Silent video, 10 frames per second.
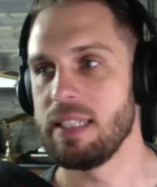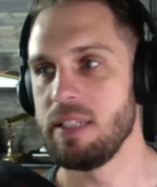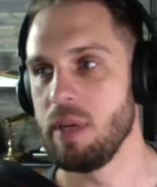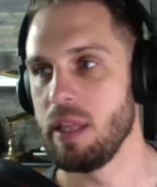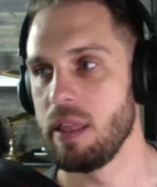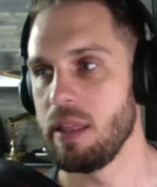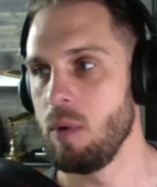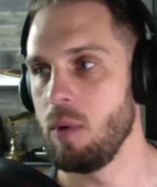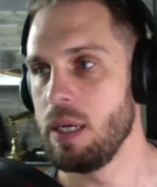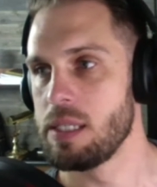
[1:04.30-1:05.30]
with
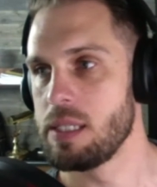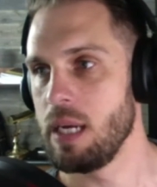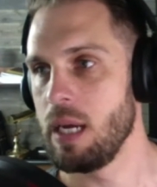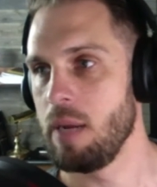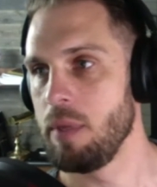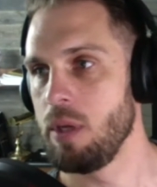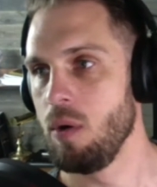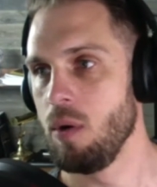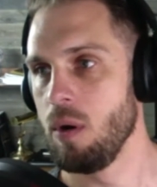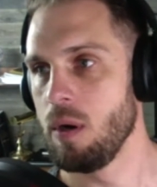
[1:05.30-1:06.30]
was
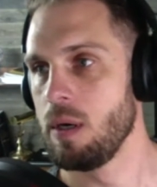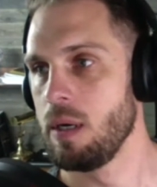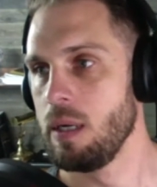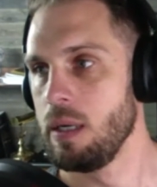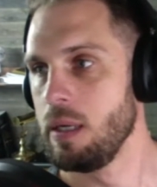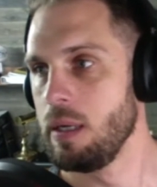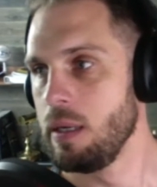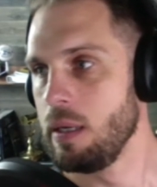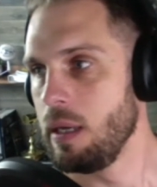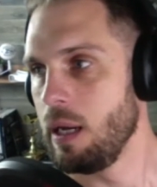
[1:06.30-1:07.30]
your.
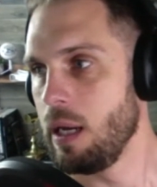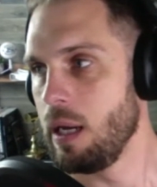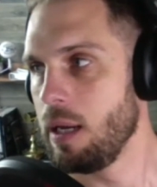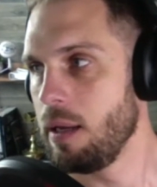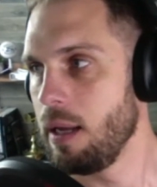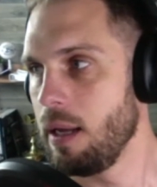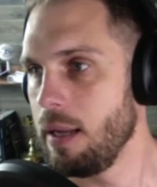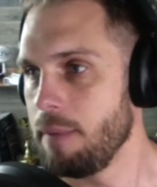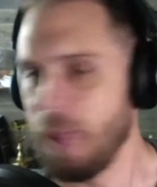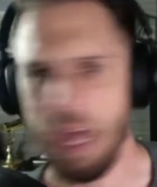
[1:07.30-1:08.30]
I
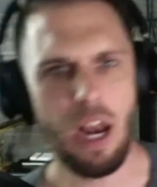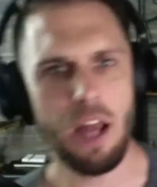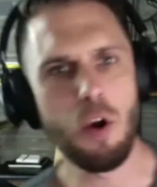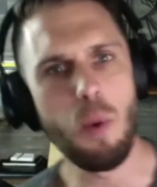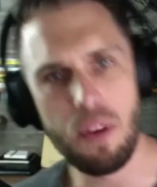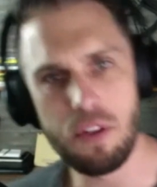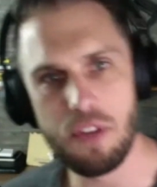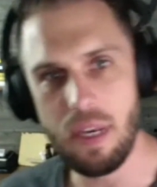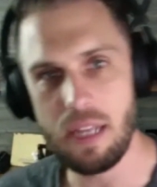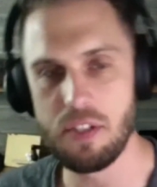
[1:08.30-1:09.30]
don't know whether it's
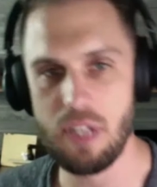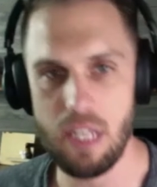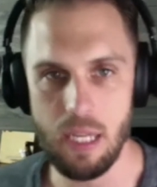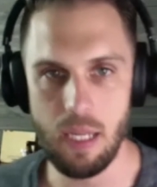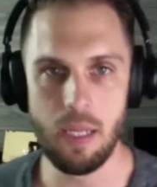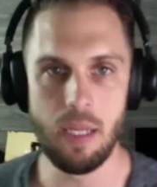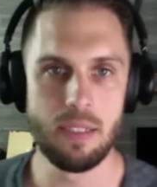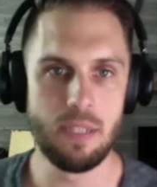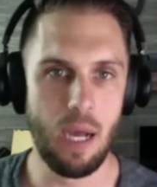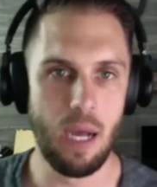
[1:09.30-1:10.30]
necessarily
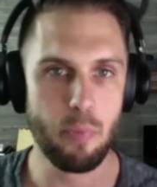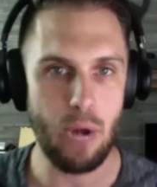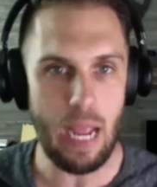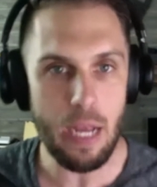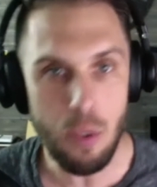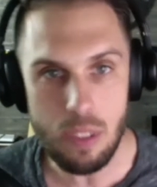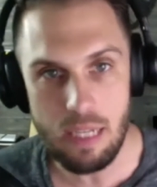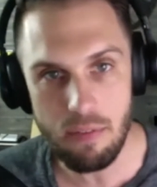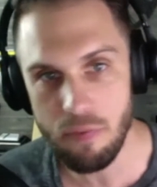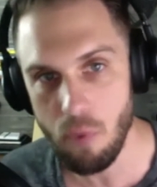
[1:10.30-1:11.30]
a brand new
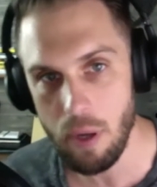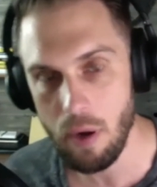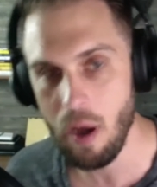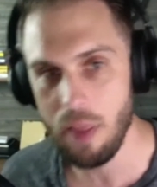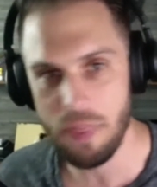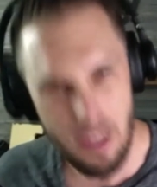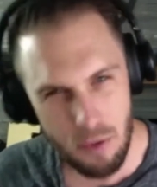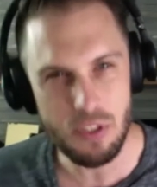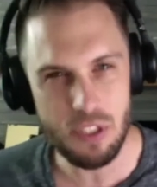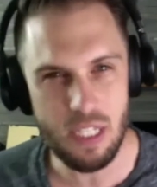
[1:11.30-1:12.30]
endeavor for you at all. I think you
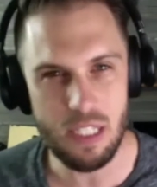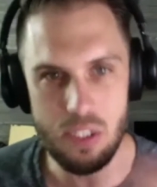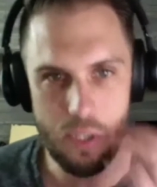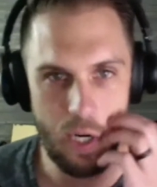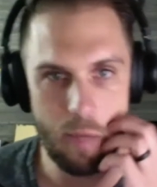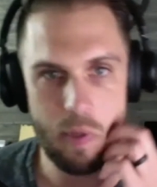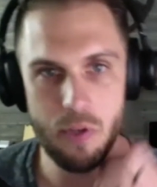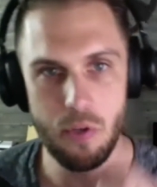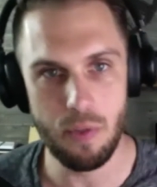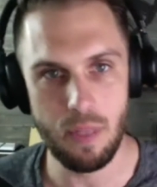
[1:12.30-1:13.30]
were just getting started, but
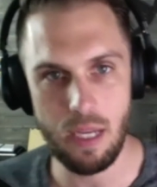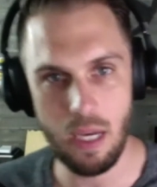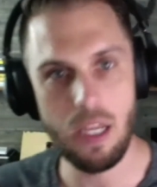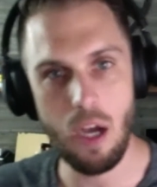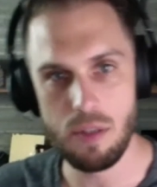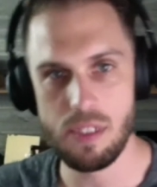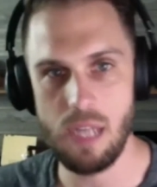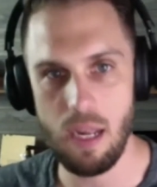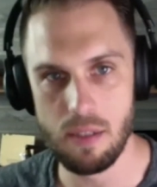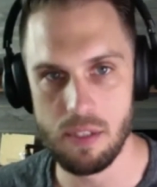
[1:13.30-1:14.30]
you're doing the Cutco
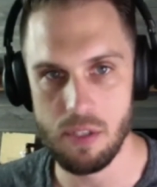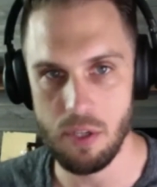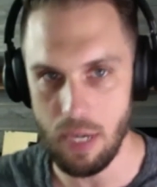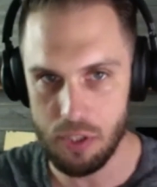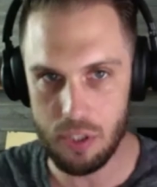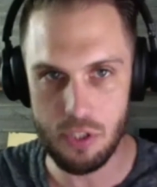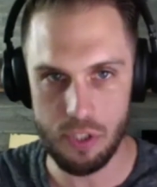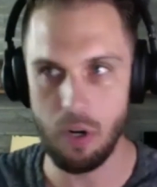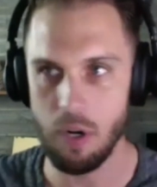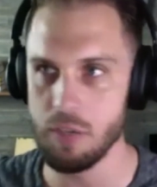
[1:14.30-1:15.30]
sales, and so you actually
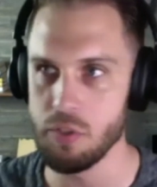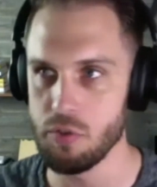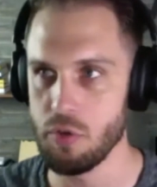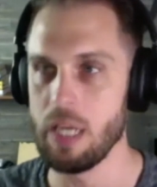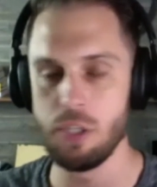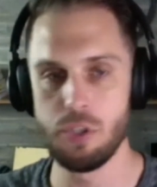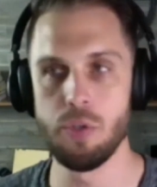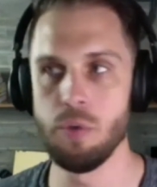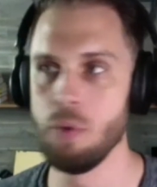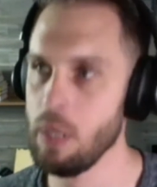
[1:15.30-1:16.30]
started trying to
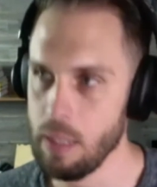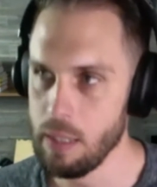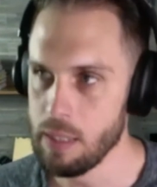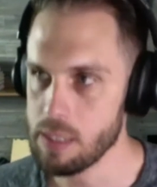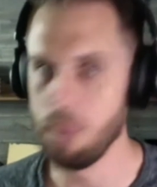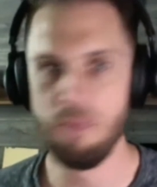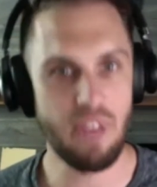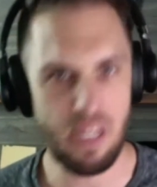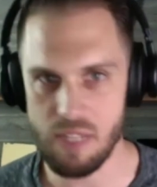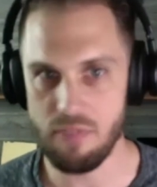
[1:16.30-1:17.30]
do some
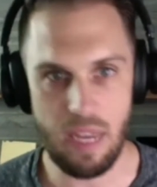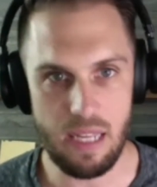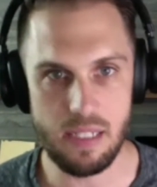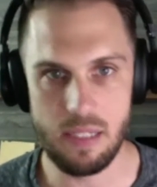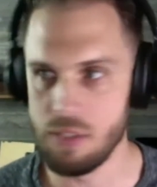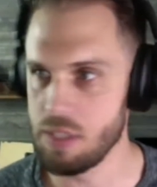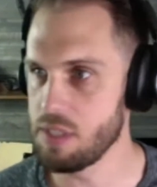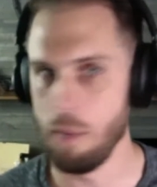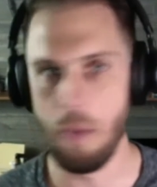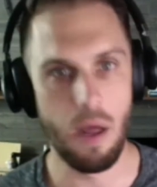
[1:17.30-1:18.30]
face to face and just
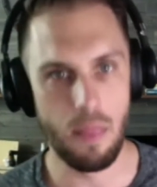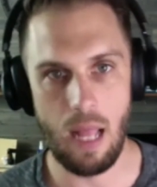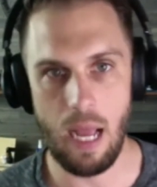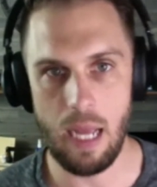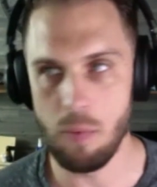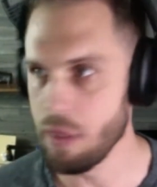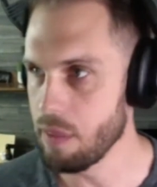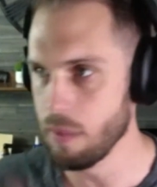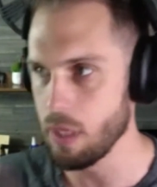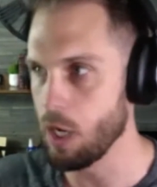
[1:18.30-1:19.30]
some online with
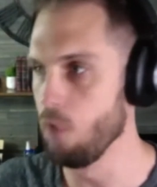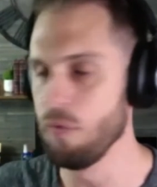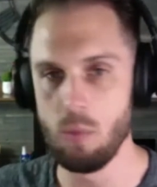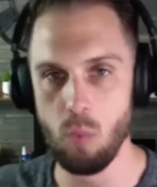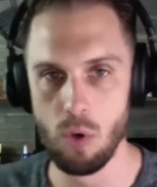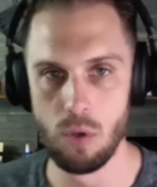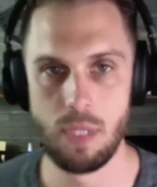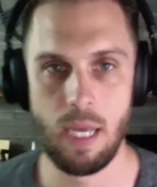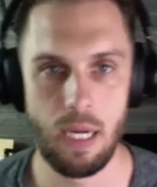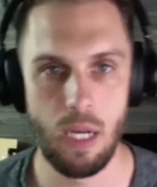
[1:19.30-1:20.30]
the COVID world
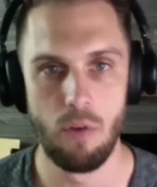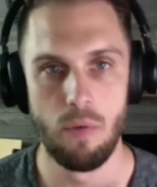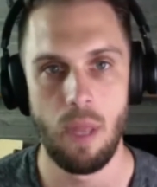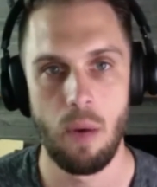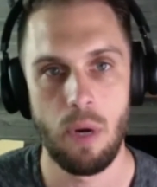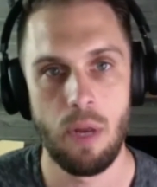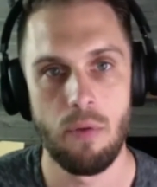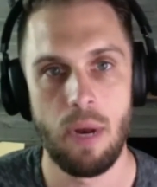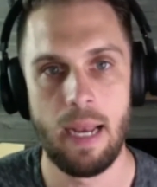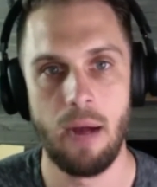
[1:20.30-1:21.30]
kind of go that we're in
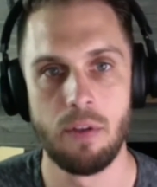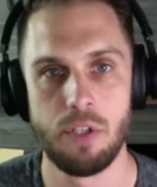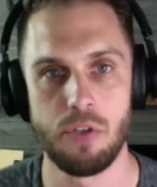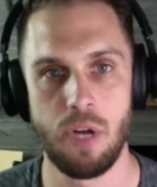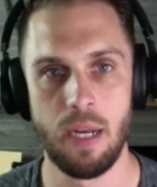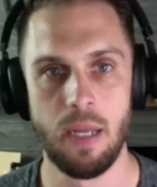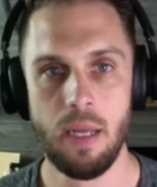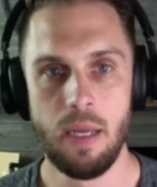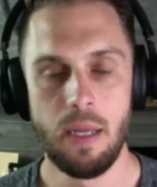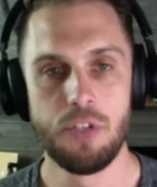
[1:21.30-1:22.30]
right now, and just trying to
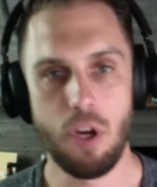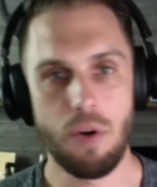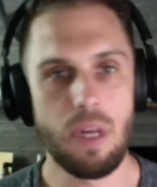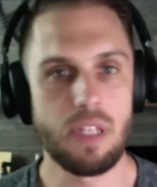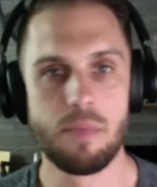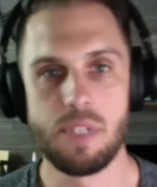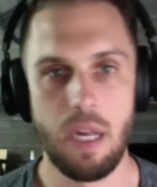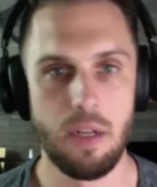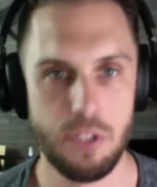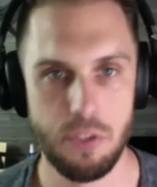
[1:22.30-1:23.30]
generate some
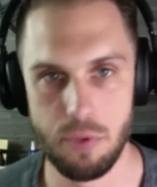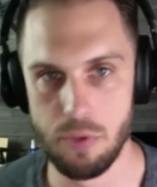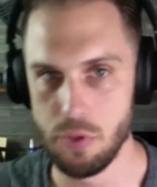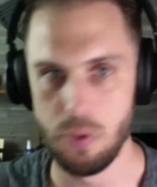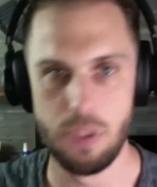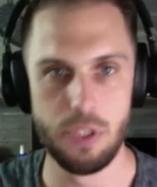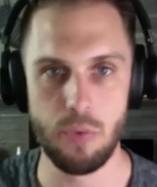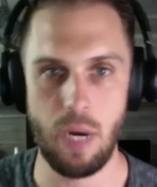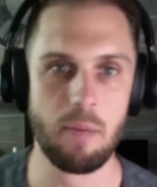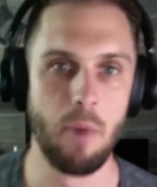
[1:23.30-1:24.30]
sales through doing
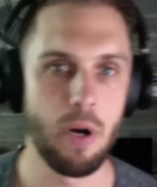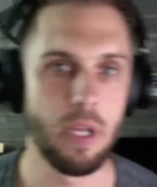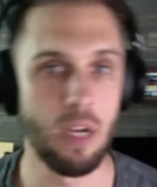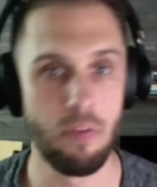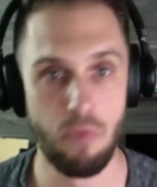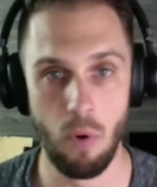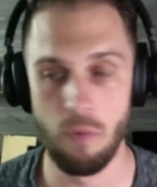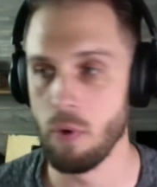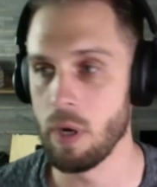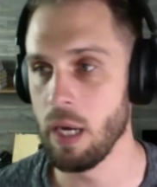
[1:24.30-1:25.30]
direct marketing for
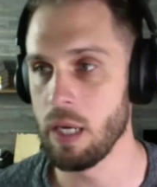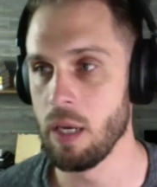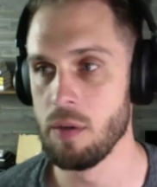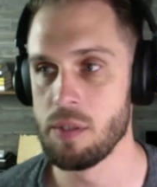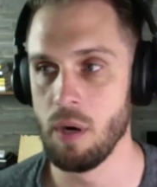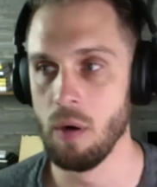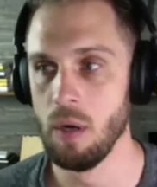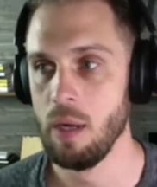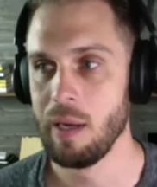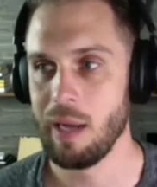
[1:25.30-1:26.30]
Cutco. So
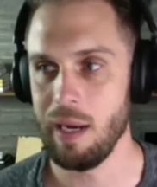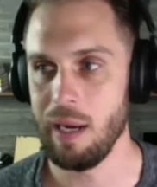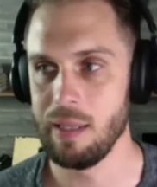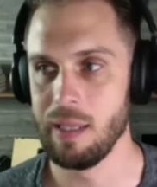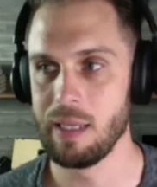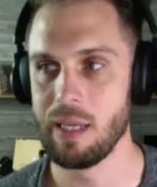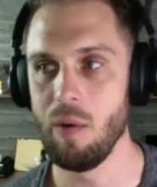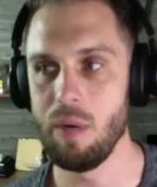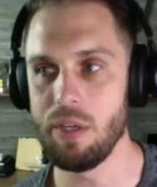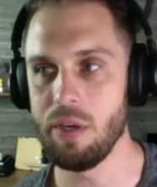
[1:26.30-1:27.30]
kind of
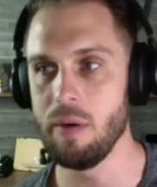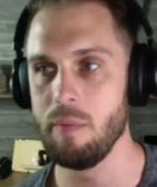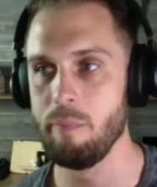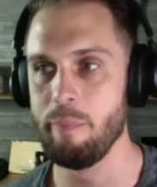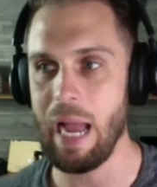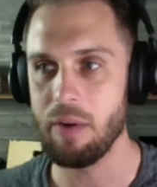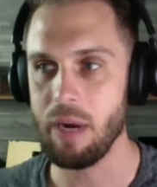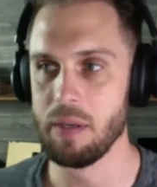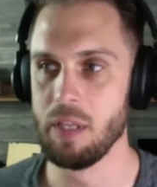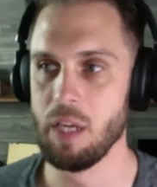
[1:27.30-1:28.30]
go into your
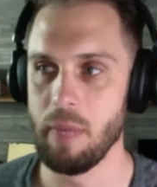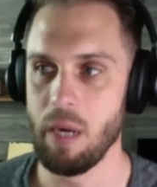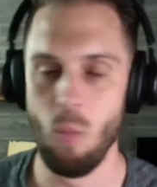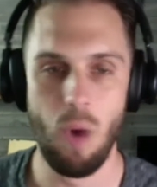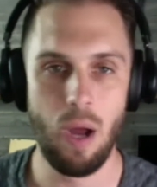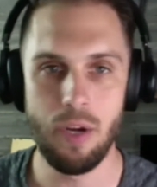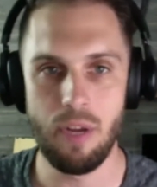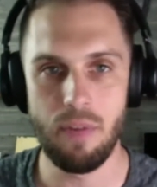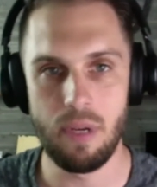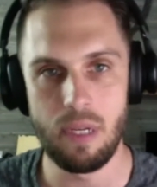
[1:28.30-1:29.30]
background a little bit on why you're
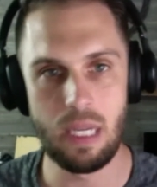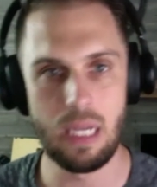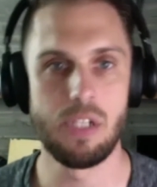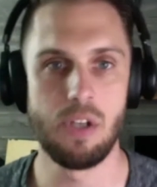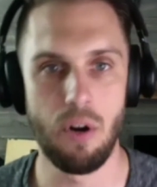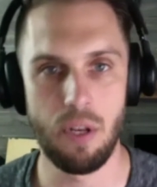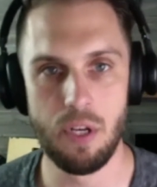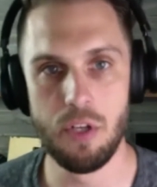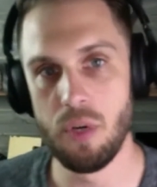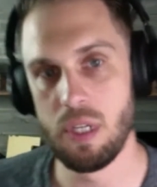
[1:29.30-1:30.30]
even getting started
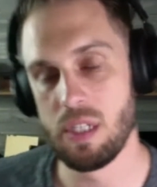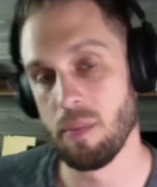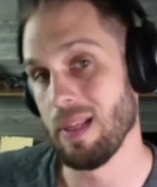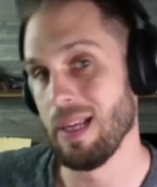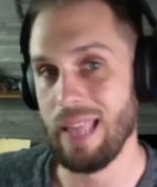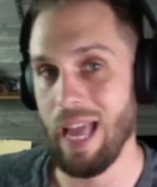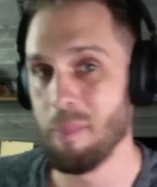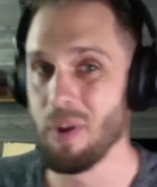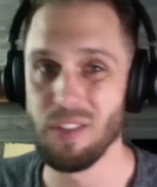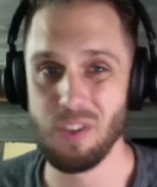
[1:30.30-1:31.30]
and doing something like that,
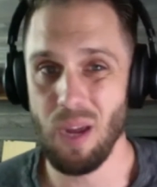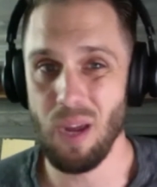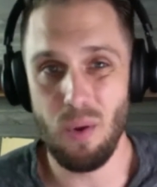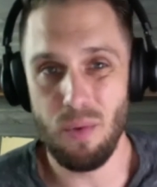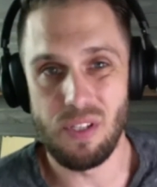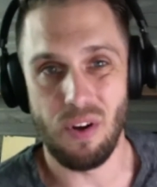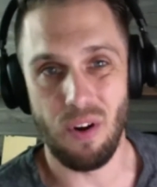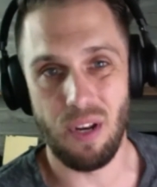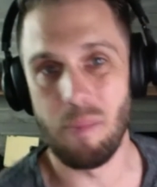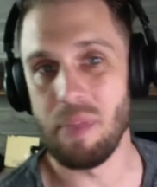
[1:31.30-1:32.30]
but also why you even
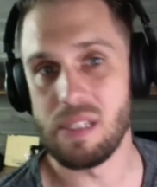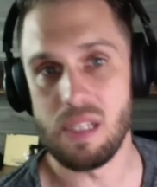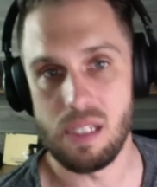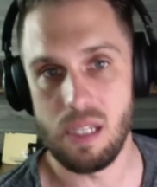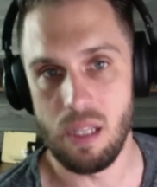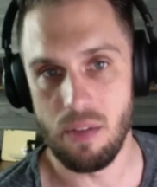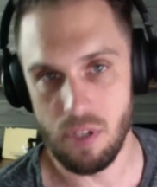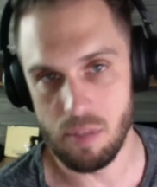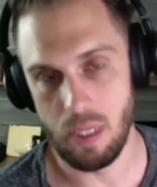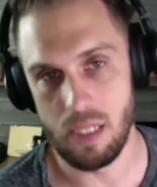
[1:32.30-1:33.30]
started a business in the
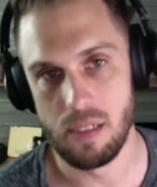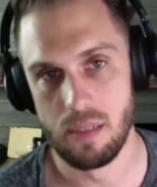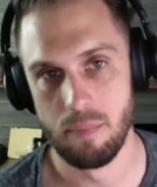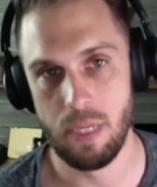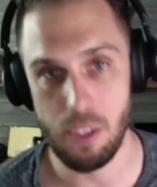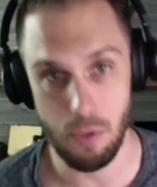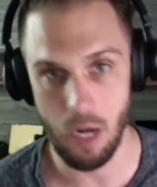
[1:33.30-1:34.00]
first place, being so young.